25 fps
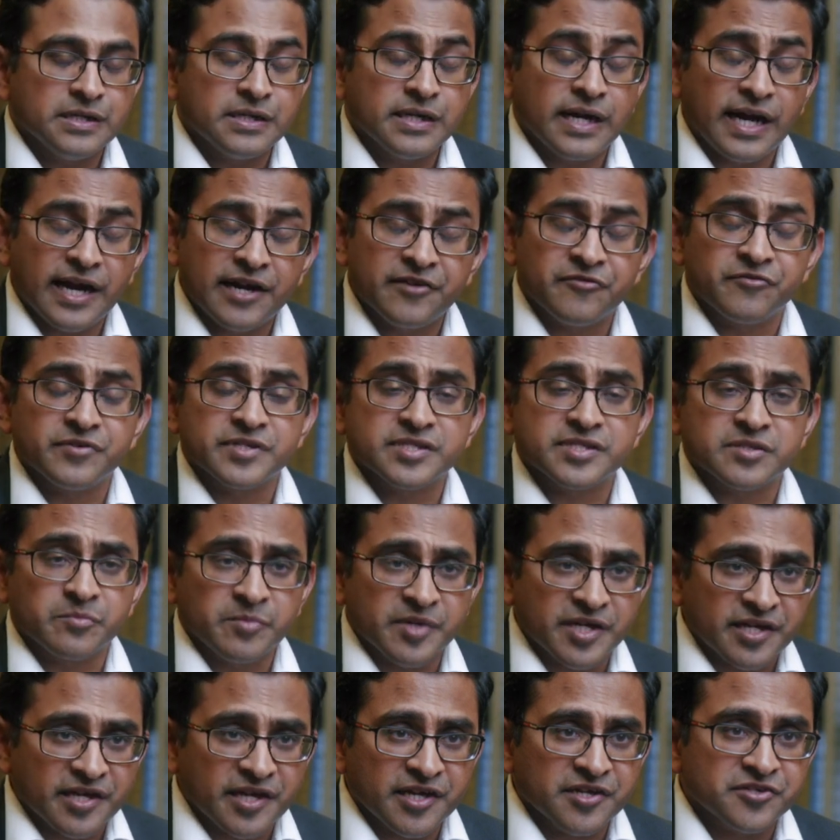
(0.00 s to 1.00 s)
and risk
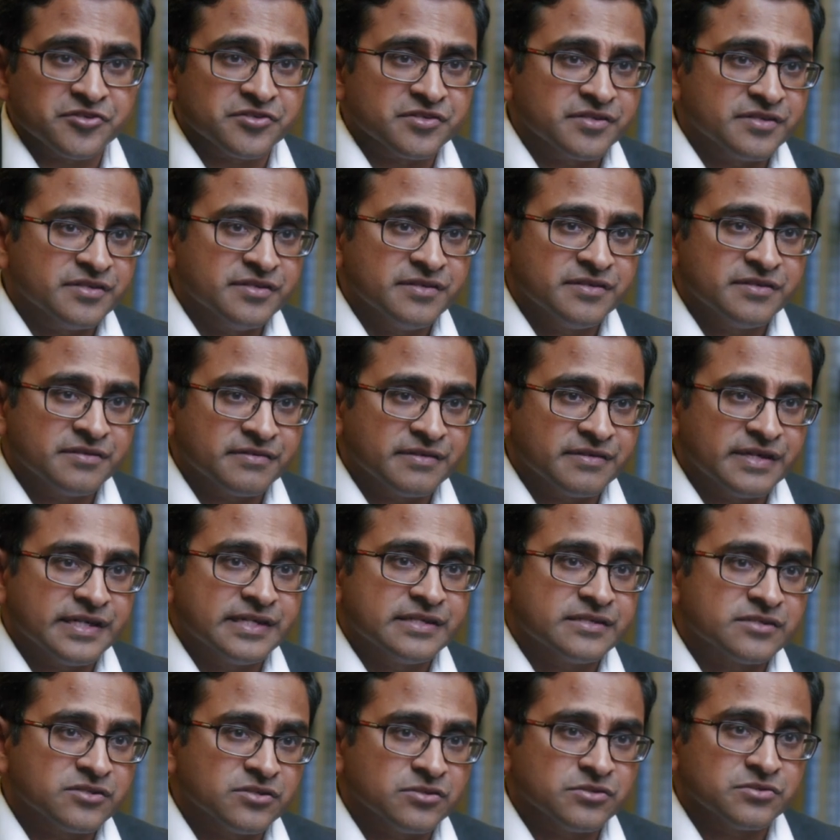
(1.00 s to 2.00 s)
mitigation,
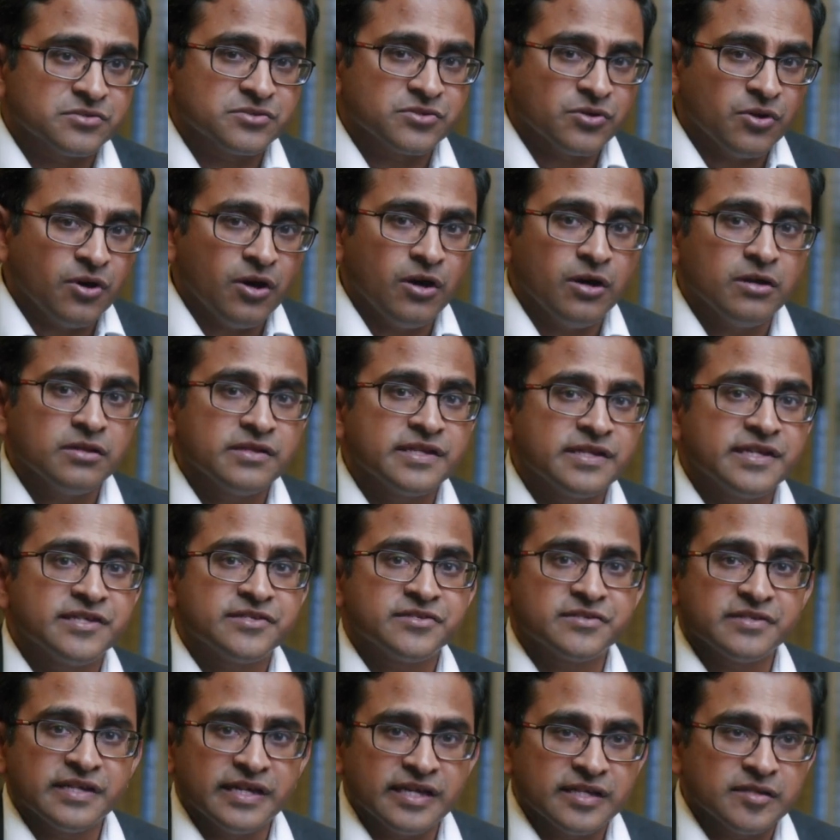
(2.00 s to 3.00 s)
right? So all
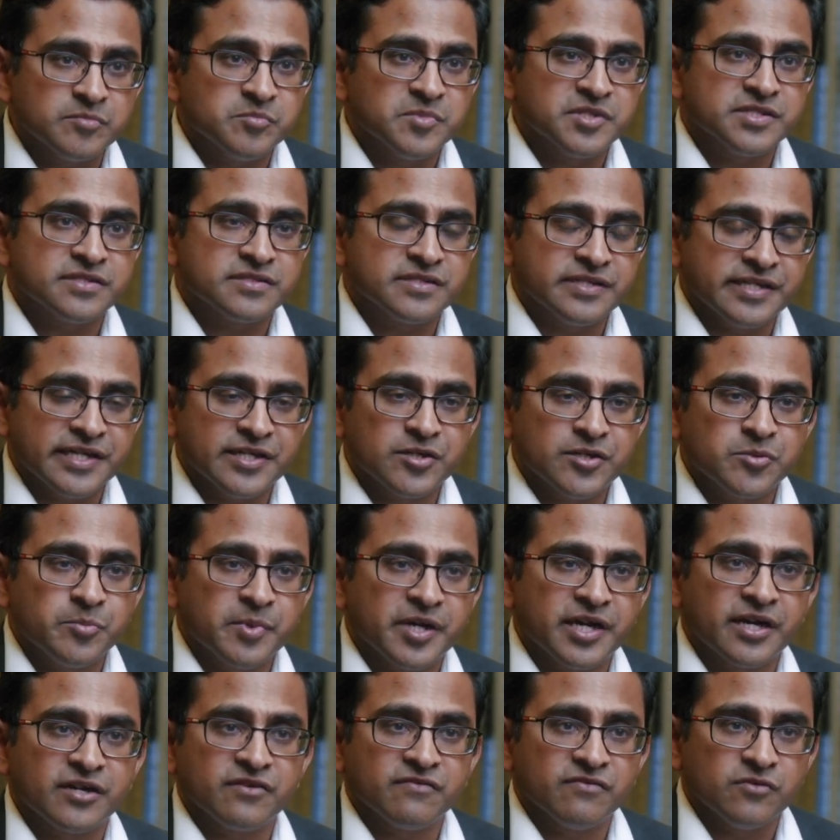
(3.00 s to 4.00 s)
these elements need to
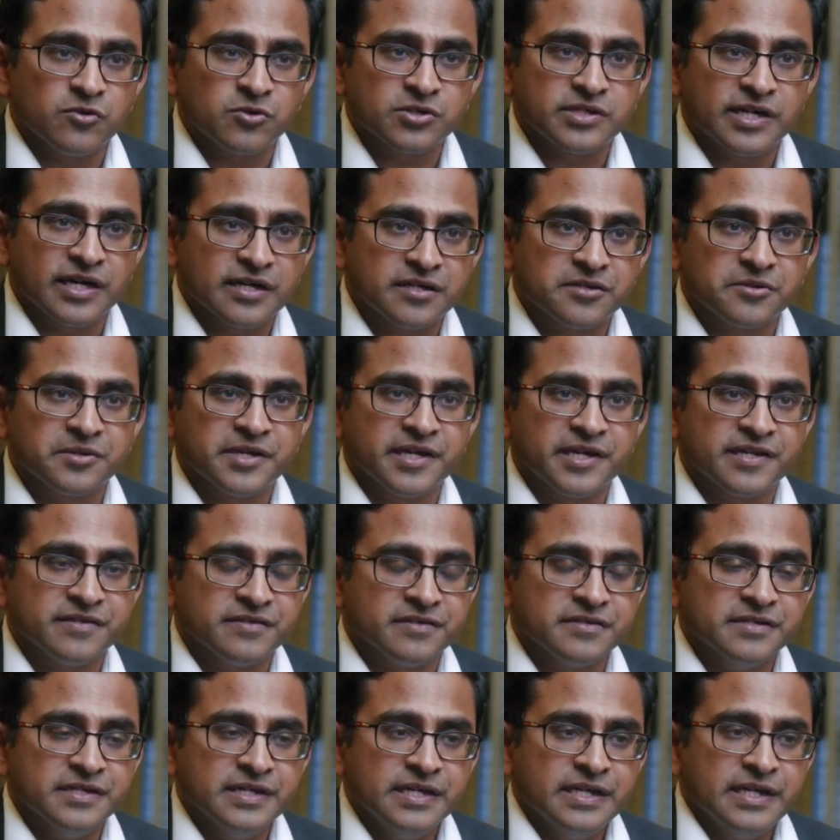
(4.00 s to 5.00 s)
be kind of looked at
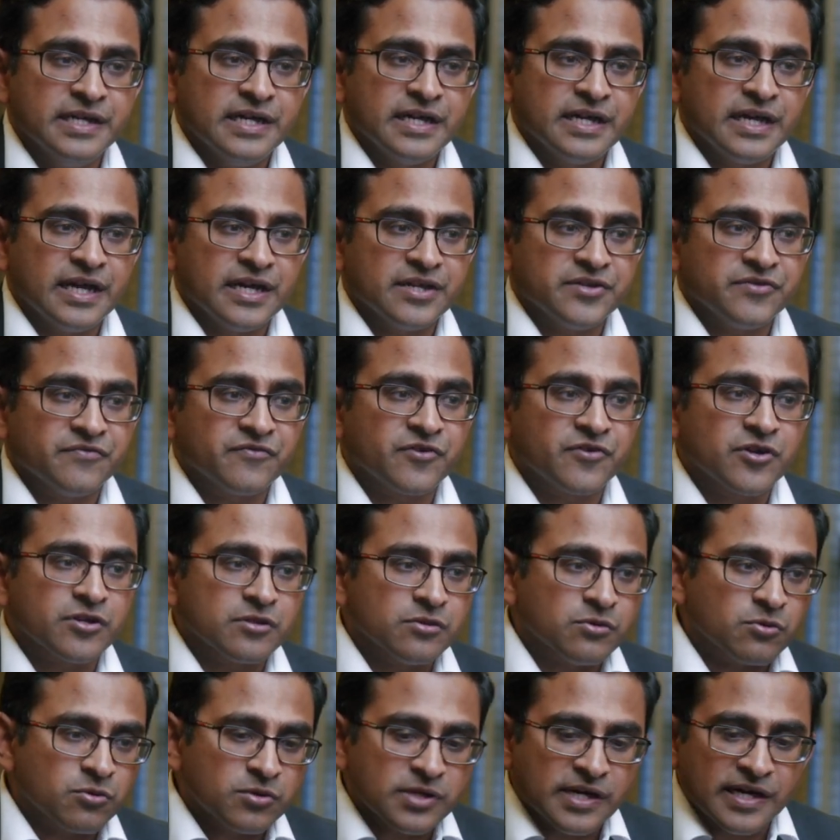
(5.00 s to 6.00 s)
together, and you've got to
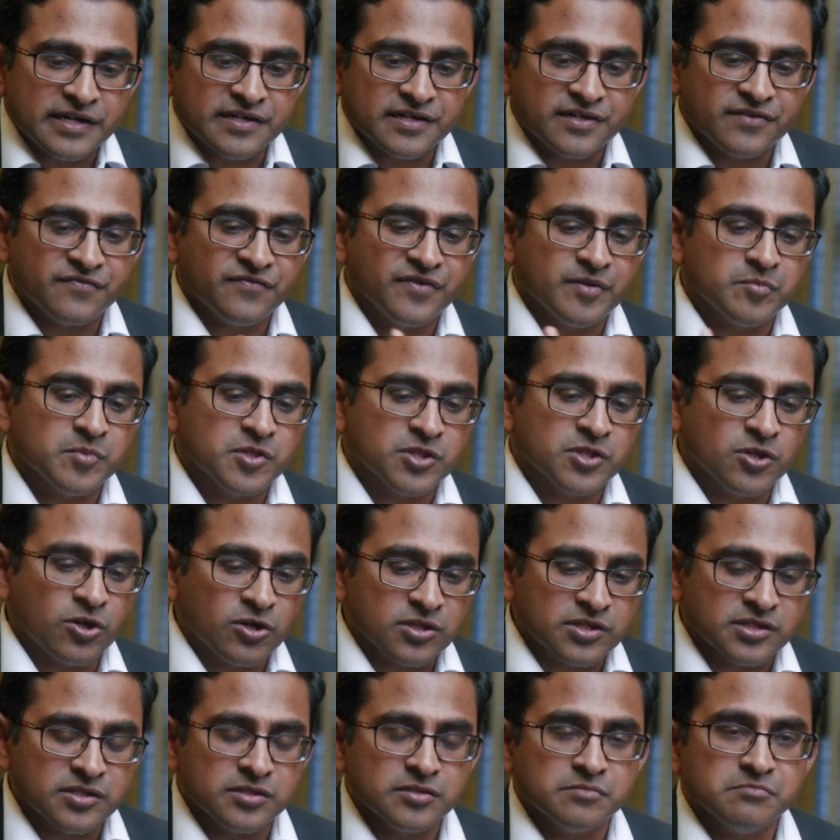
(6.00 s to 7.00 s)
look at it from a
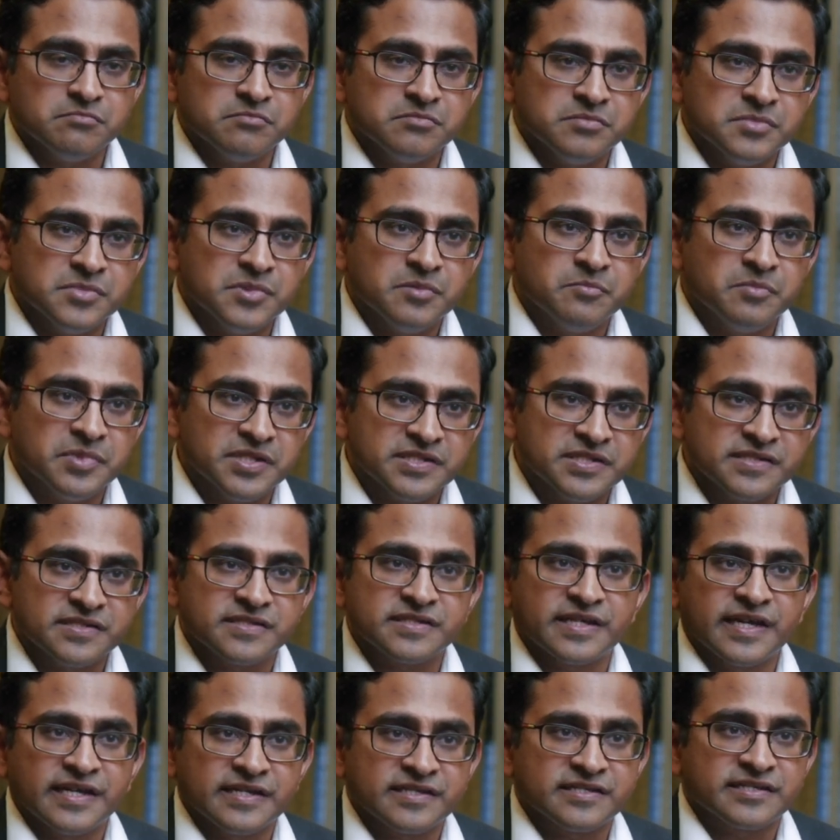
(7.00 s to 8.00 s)
long-term
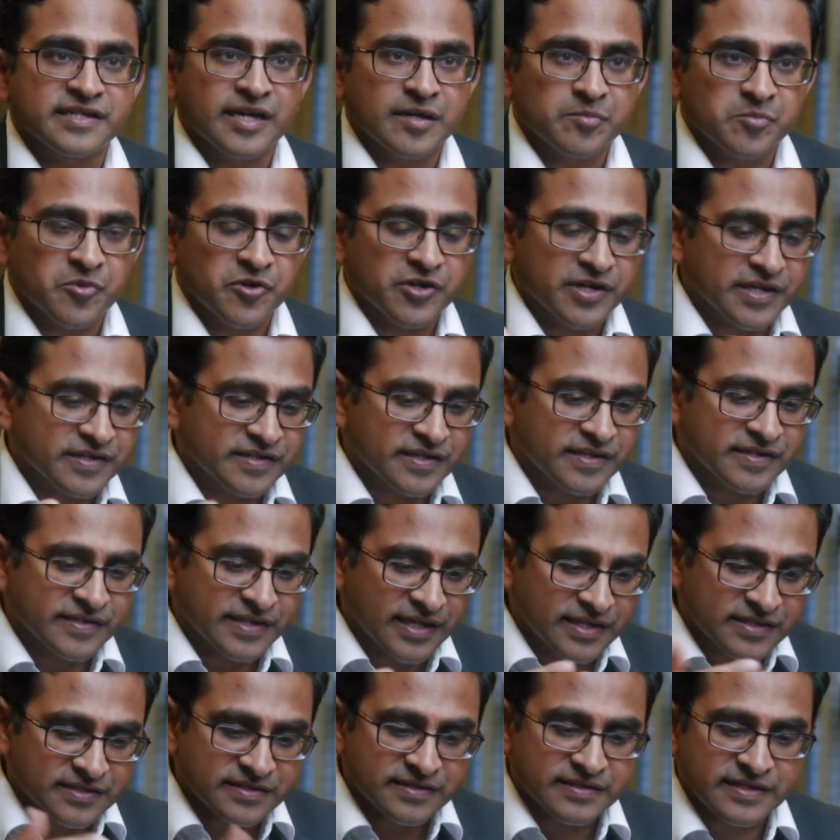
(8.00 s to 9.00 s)
business case standpoint. I think
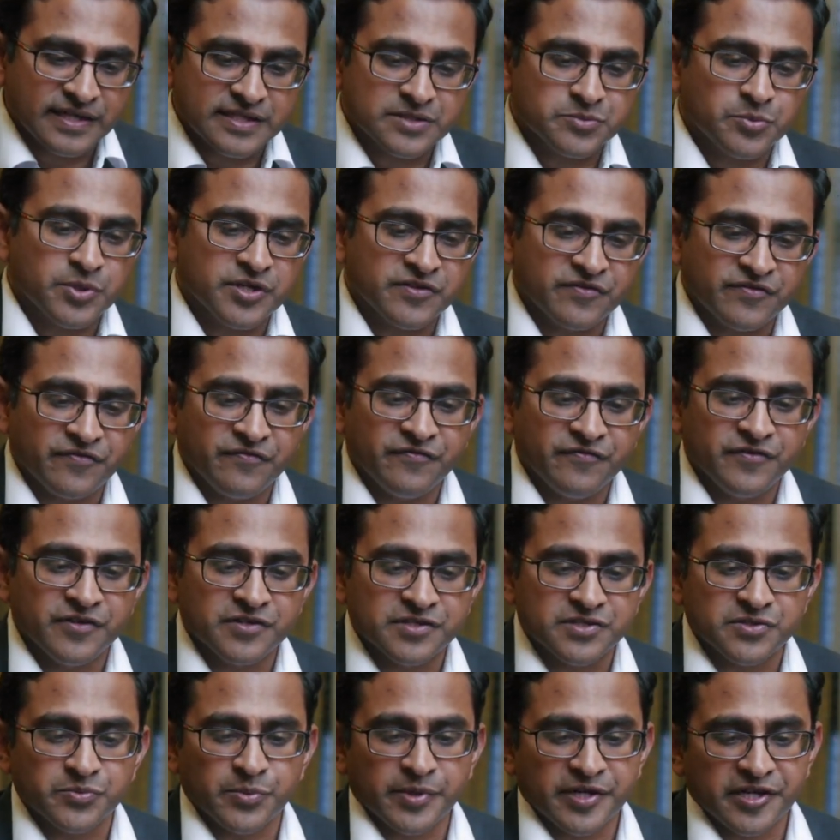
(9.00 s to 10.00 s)
that's one of the
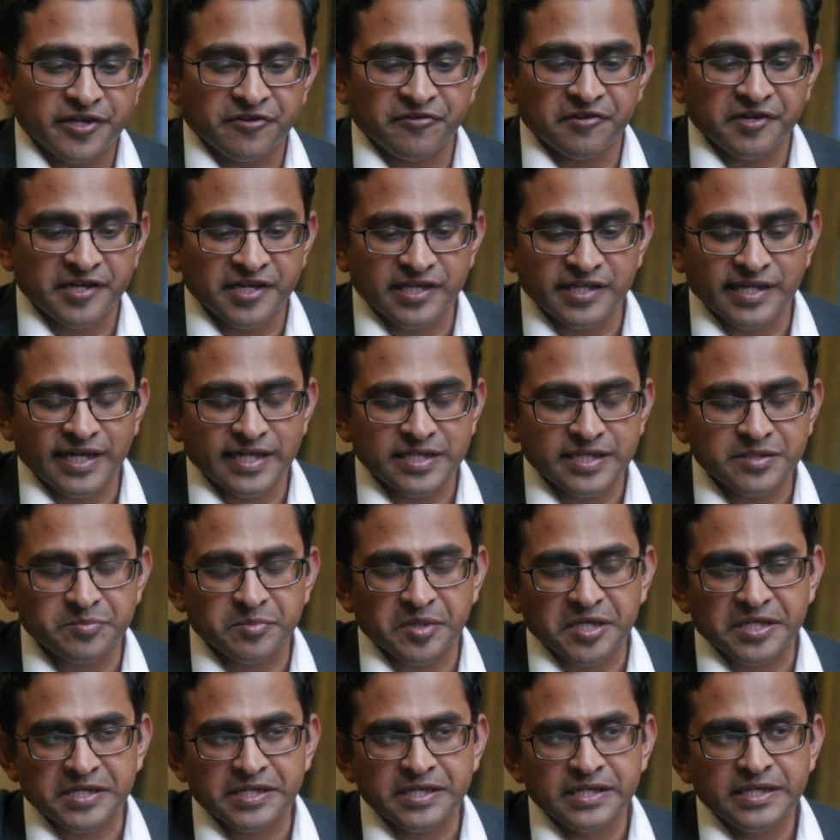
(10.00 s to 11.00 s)
first very critical
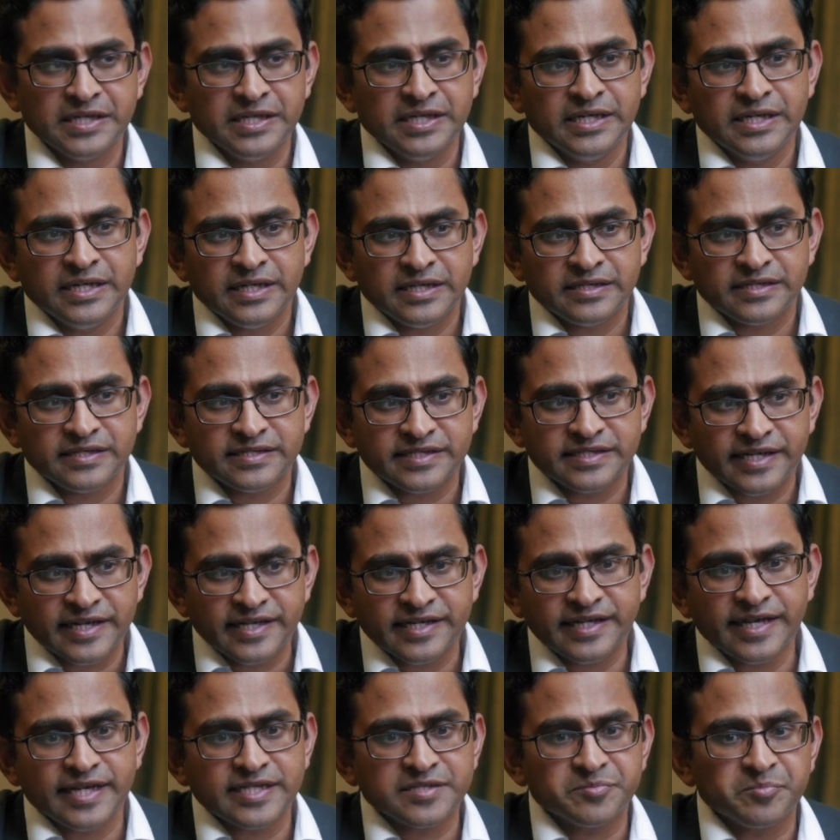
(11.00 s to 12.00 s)
aspect. The
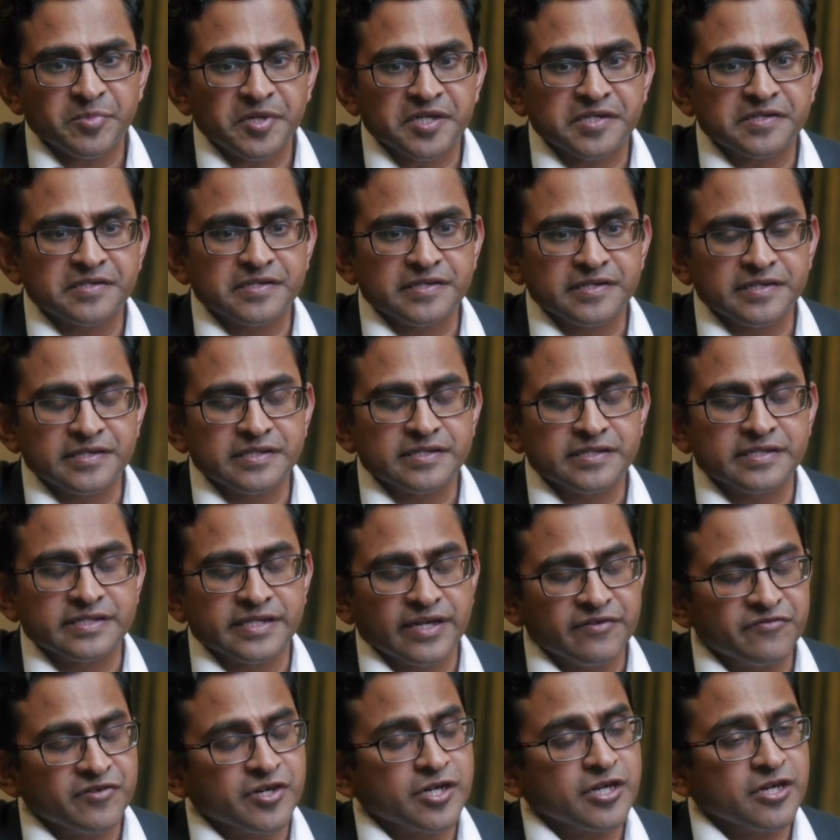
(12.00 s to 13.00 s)
second aspect is
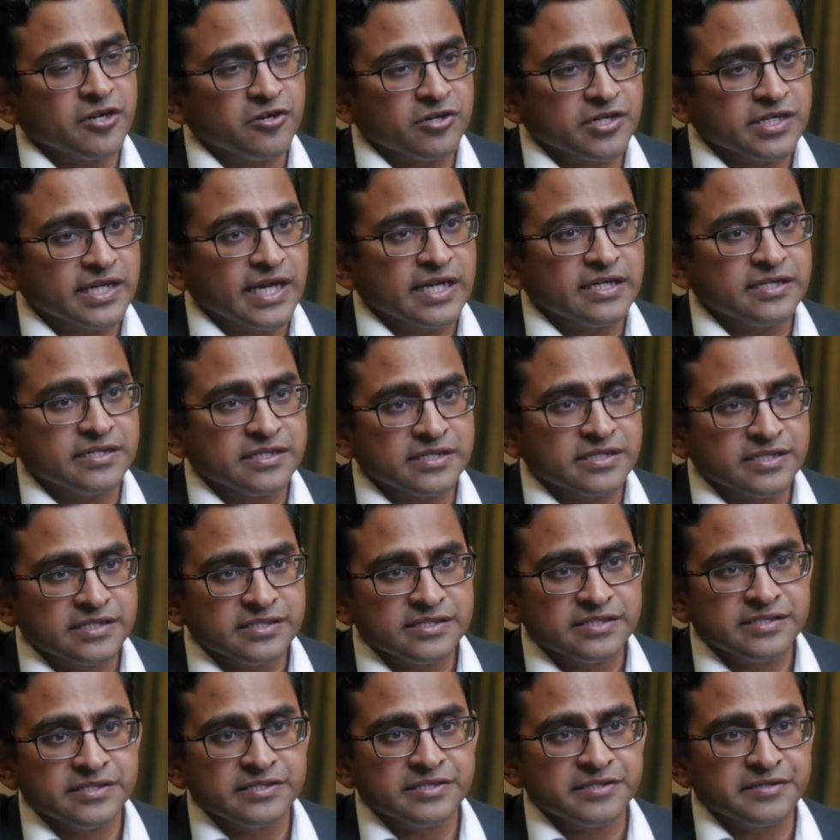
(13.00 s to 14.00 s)
definitely on talent,
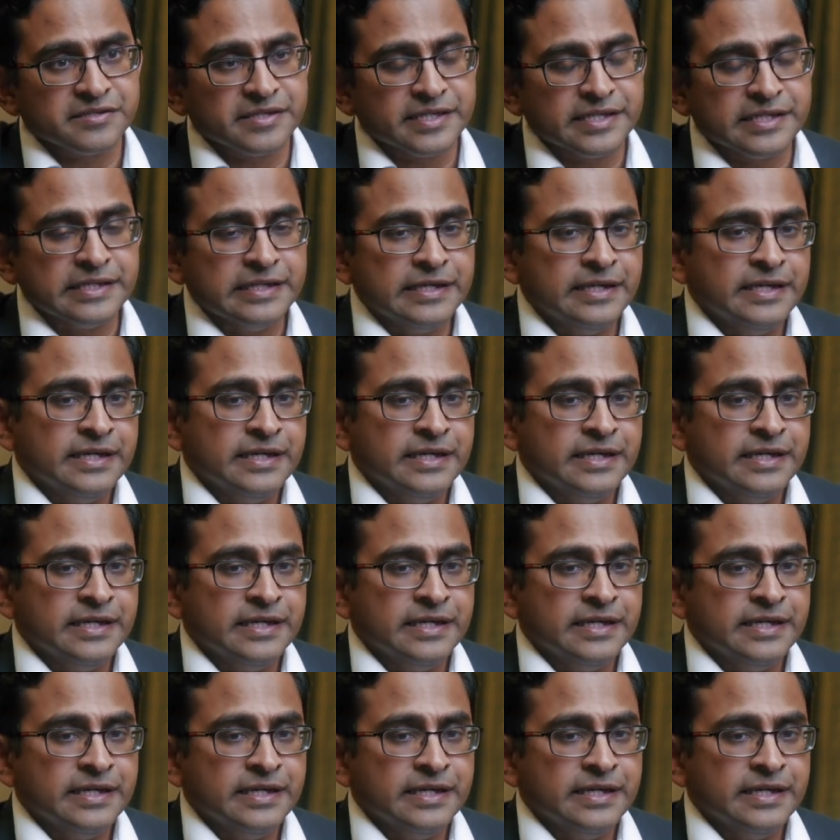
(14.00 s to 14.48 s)
right?